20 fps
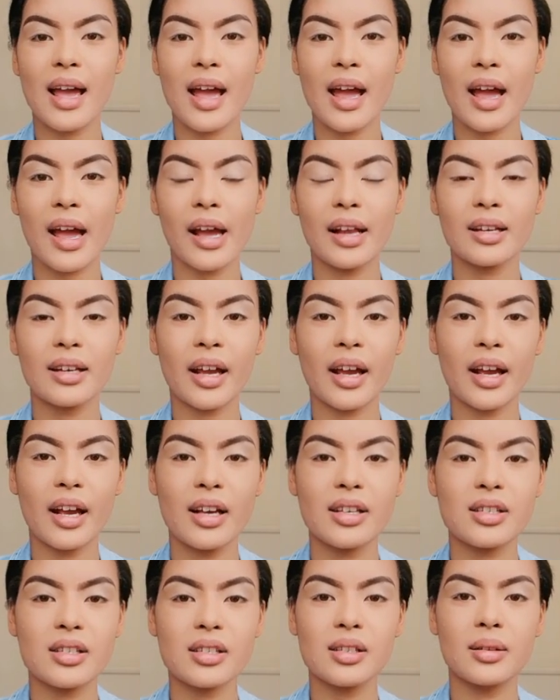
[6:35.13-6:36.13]
And
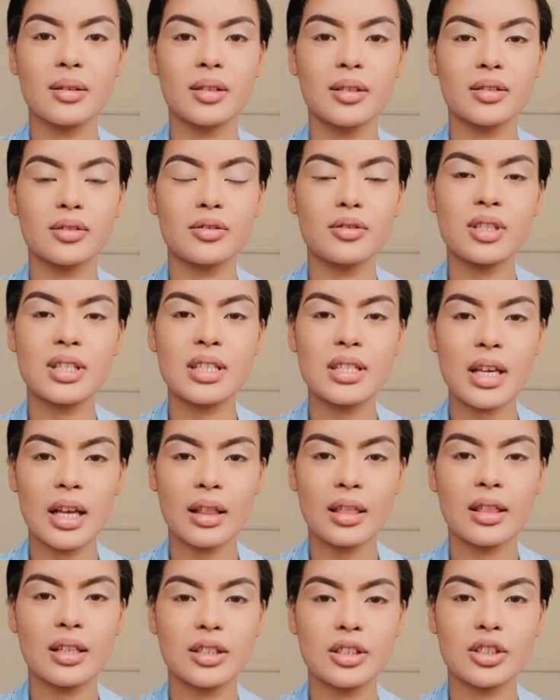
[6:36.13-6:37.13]
to
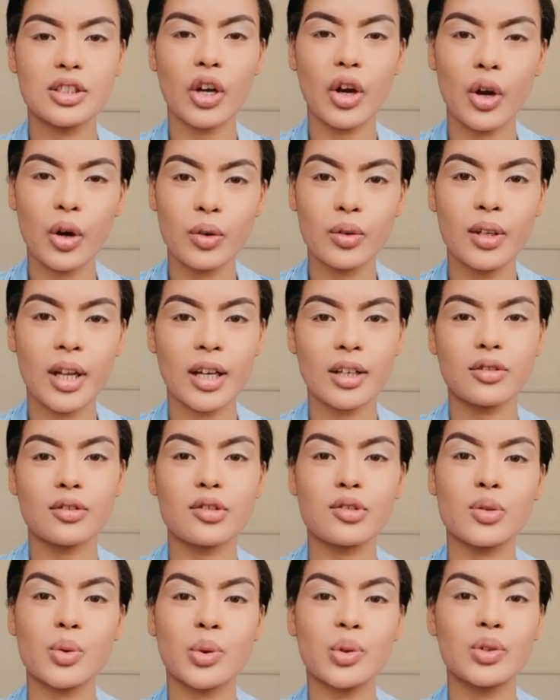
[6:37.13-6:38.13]
set the tone, like to
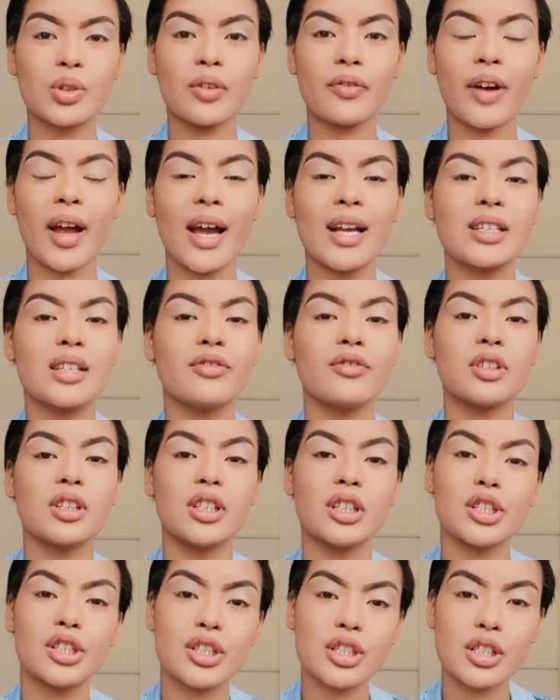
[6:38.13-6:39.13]
sort of add
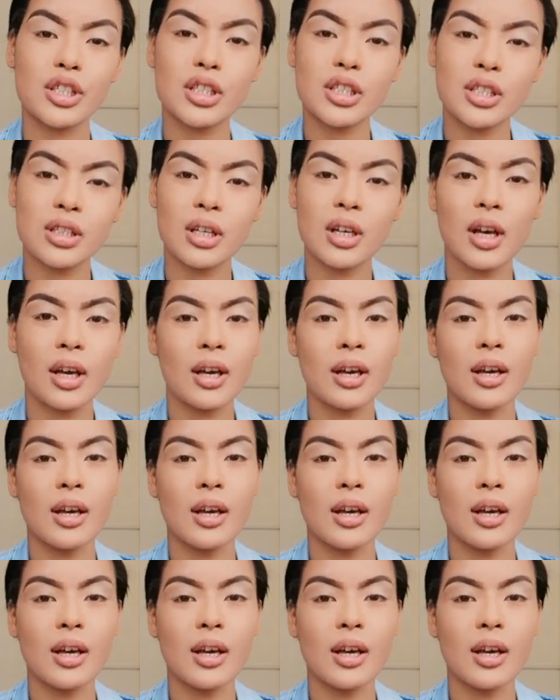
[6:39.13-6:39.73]
definition,